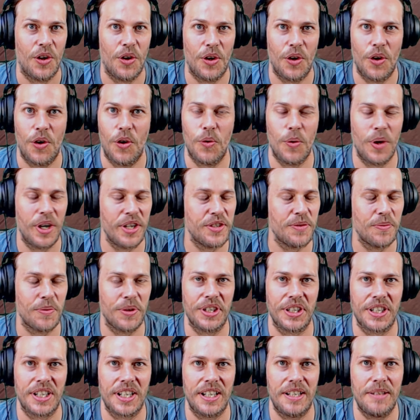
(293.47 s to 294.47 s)
always want to
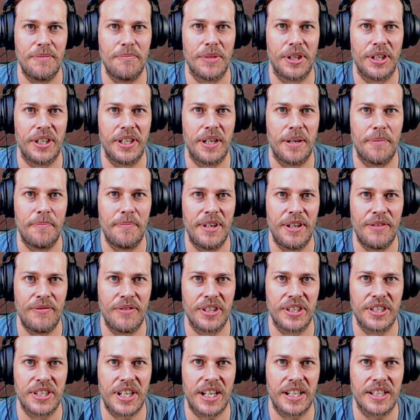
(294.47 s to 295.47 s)
keep my living
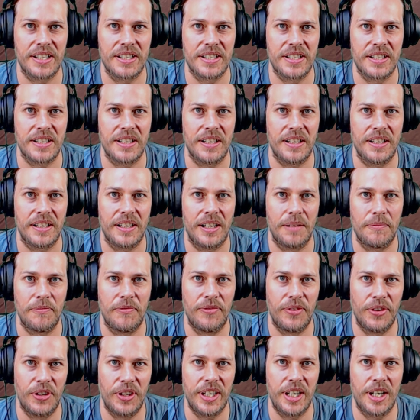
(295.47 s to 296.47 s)
decks
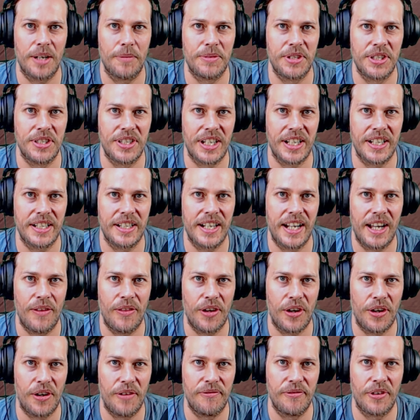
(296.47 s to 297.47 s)
fully up to date now that
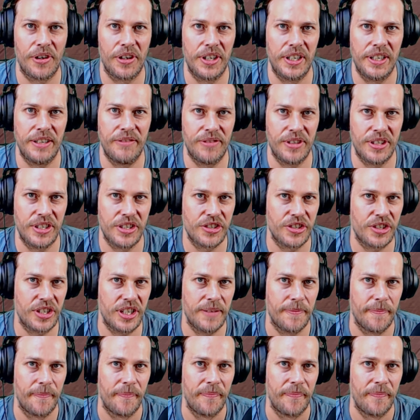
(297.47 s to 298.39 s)
I've finally finished it.